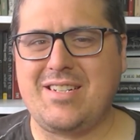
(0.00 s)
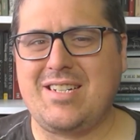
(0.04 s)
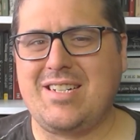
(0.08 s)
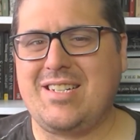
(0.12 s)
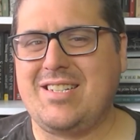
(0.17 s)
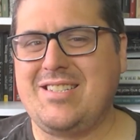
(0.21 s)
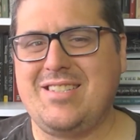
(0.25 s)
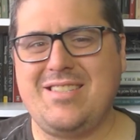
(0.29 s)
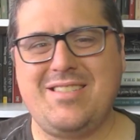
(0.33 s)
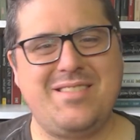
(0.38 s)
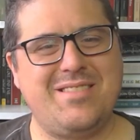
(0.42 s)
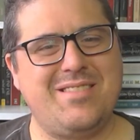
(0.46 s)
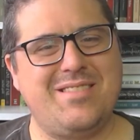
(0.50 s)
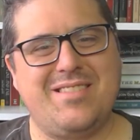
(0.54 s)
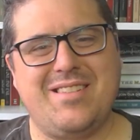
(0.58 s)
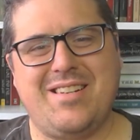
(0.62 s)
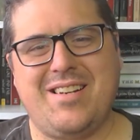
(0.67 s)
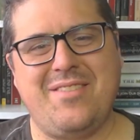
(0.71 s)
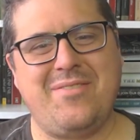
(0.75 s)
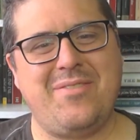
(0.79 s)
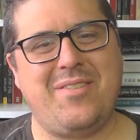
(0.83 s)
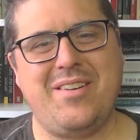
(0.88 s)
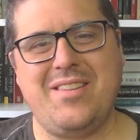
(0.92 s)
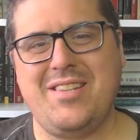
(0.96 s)
I just
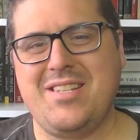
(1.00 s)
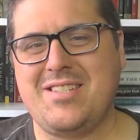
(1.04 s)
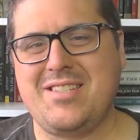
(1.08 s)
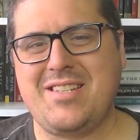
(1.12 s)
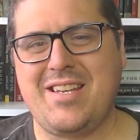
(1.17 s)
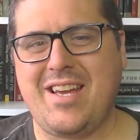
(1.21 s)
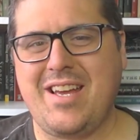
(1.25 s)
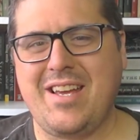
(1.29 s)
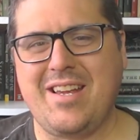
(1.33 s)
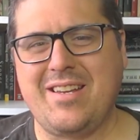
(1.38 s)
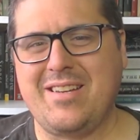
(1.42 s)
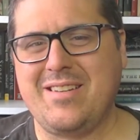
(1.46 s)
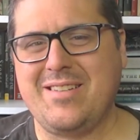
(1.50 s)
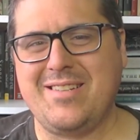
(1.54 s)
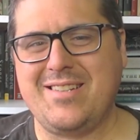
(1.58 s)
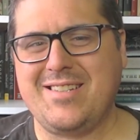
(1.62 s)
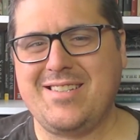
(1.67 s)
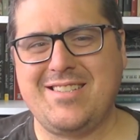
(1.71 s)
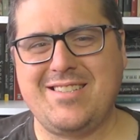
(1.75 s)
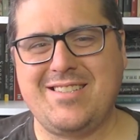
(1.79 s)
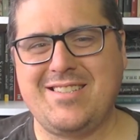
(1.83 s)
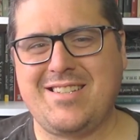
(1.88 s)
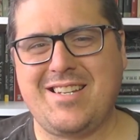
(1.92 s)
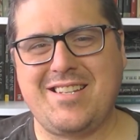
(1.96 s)
I find this tag
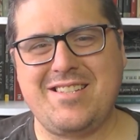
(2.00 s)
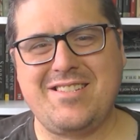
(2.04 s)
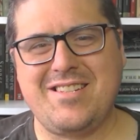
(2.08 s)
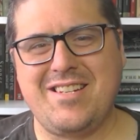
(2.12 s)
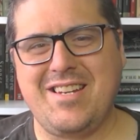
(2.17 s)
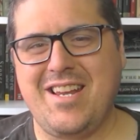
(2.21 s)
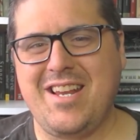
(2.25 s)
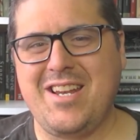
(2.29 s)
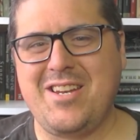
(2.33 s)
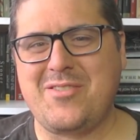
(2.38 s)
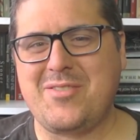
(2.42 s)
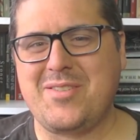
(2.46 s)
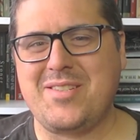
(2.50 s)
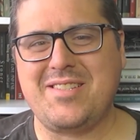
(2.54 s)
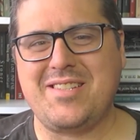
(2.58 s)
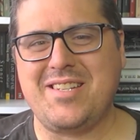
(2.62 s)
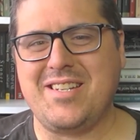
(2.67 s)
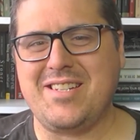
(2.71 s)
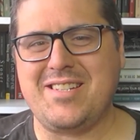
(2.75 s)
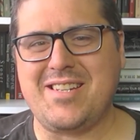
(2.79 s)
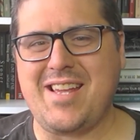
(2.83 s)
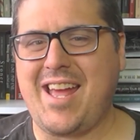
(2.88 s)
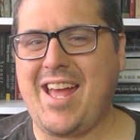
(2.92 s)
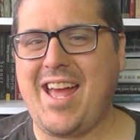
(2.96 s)
such an
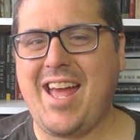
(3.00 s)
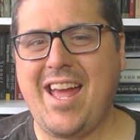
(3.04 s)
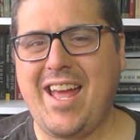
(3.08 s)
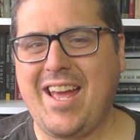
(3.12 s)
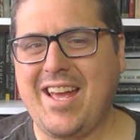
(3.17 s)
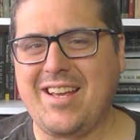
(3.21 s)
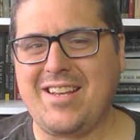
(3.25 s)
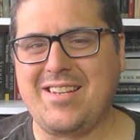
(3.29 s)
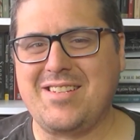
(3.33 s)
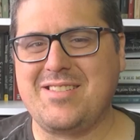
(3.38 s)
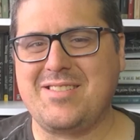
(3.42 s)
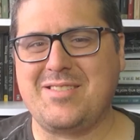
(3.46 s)
interesting tag.